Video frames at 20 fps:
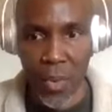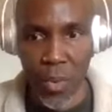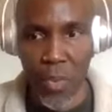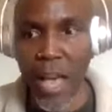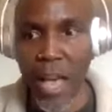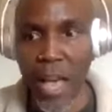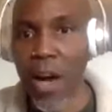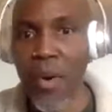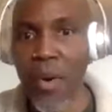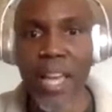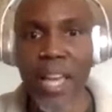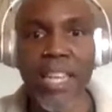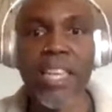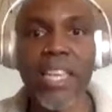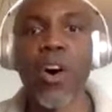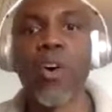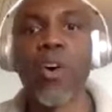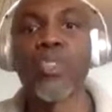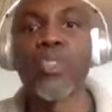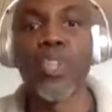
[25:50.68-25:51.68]
without
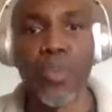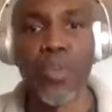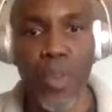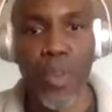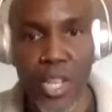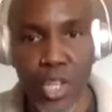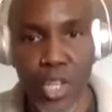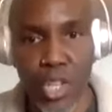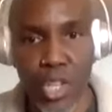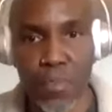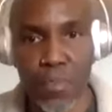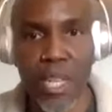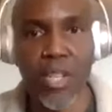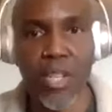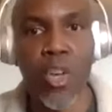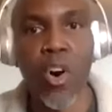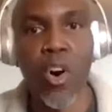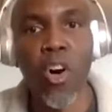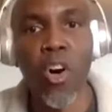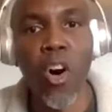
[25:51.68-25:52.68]
any alteration,
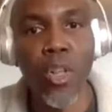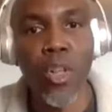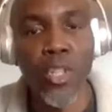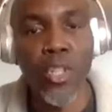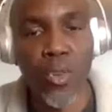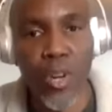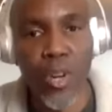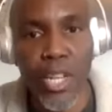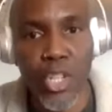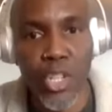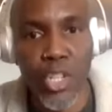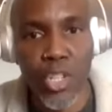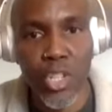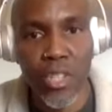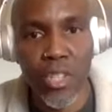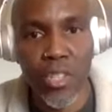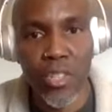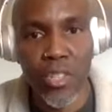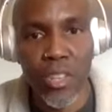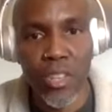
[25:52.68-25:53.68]
because all
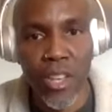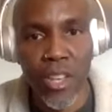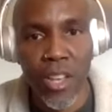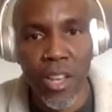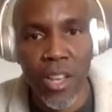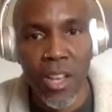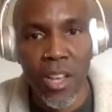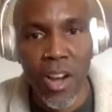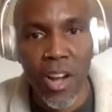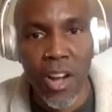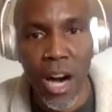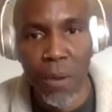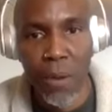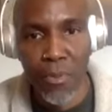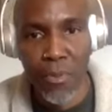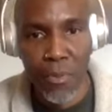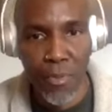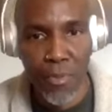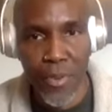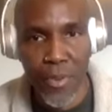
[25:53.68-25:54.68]
alterations
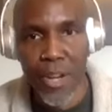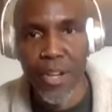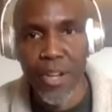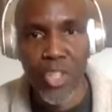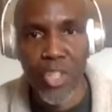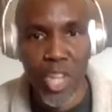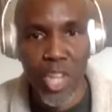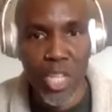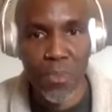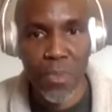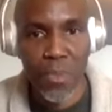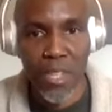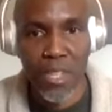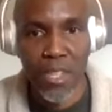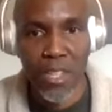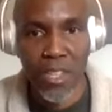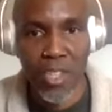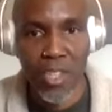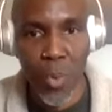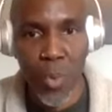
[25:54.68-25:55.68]
come from fear and judgment.
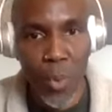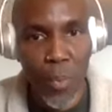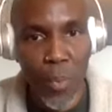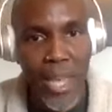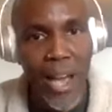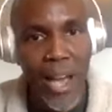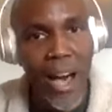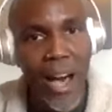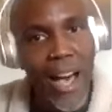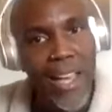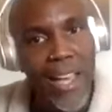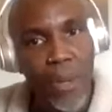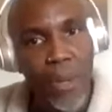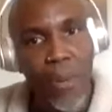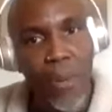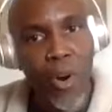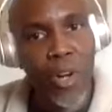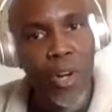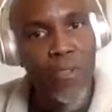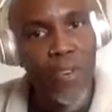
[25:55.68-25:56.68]
So when we hide
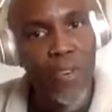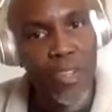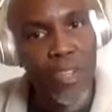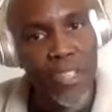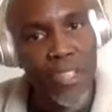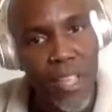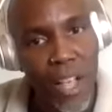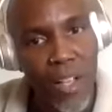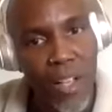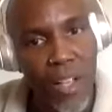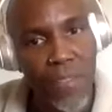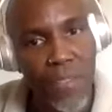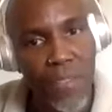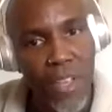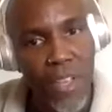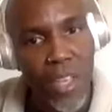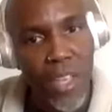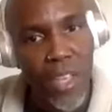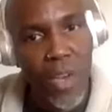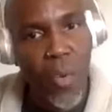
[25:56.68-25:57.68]
a part of ourselves,
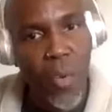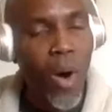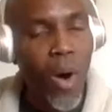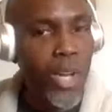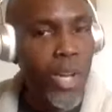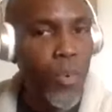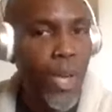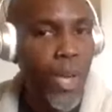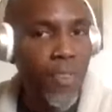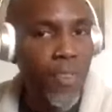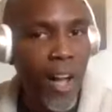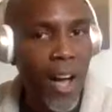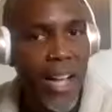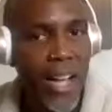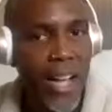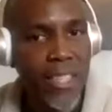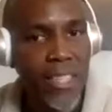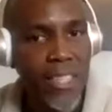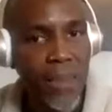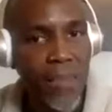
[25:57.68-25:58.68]
why do we ever
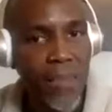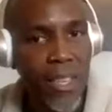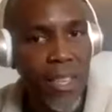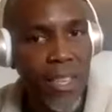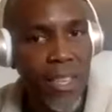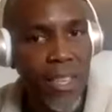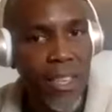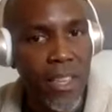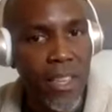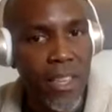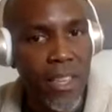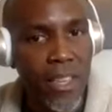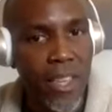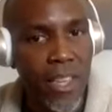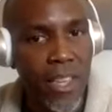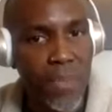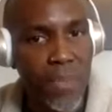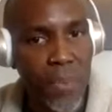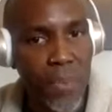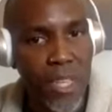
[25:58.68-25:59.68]
hide something?
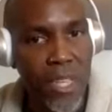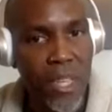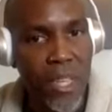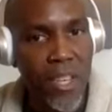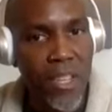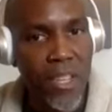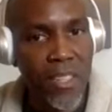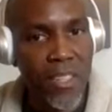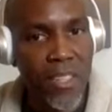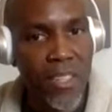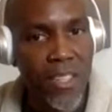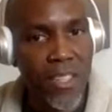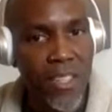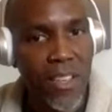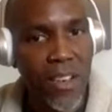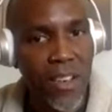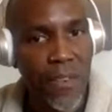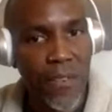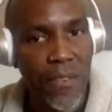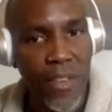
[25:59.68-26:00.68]
It's because
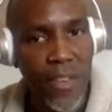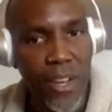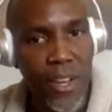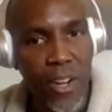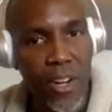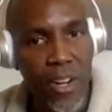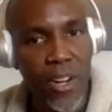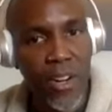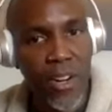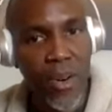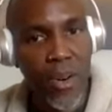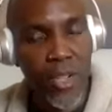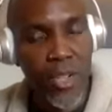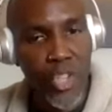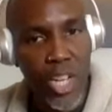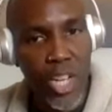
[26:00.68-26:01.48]
of fear or